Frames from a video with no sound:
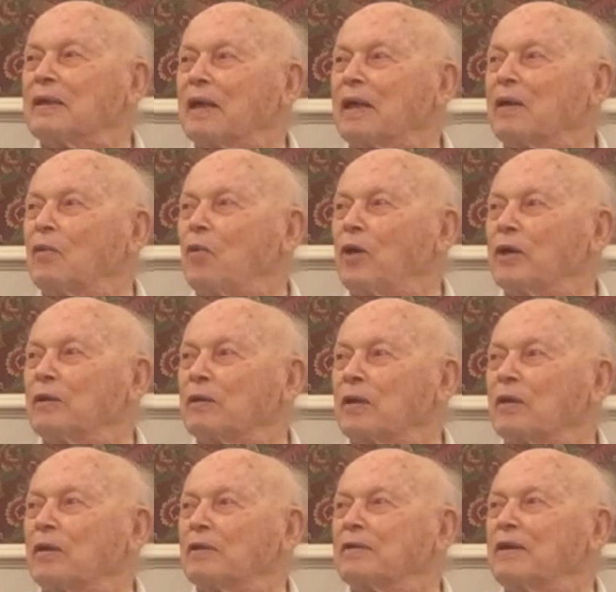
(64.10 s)
I went
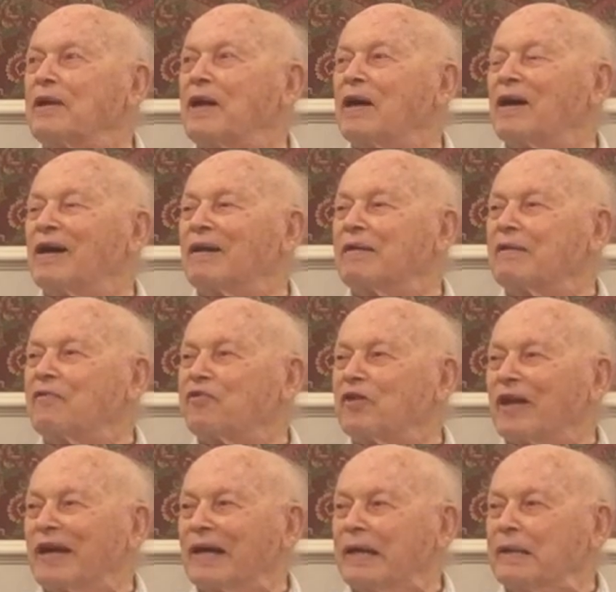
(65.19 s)
on the honor
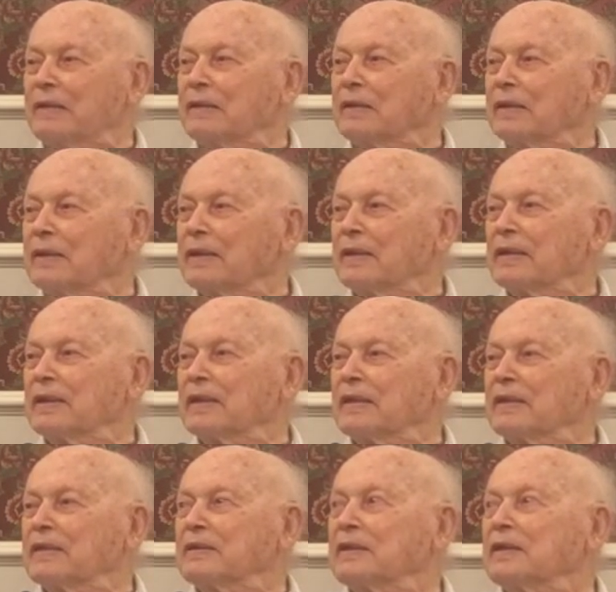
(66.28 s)
flight
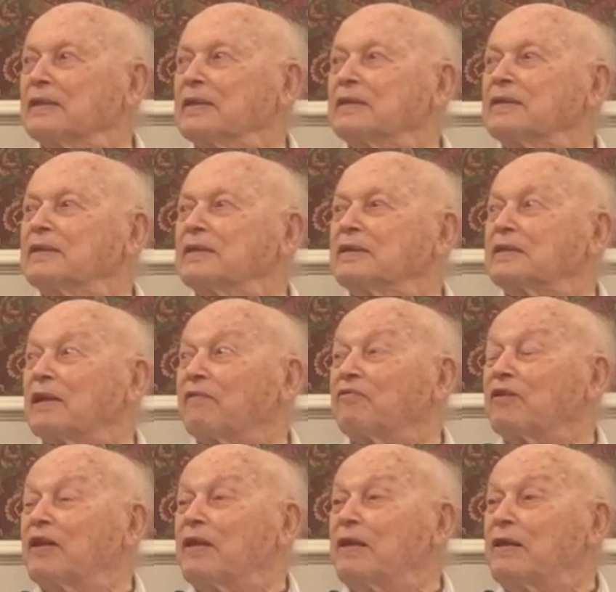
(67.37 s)

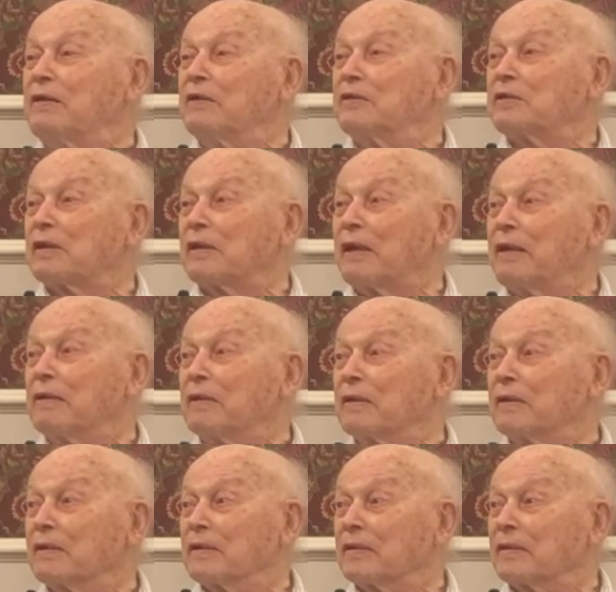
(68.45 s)
70 years later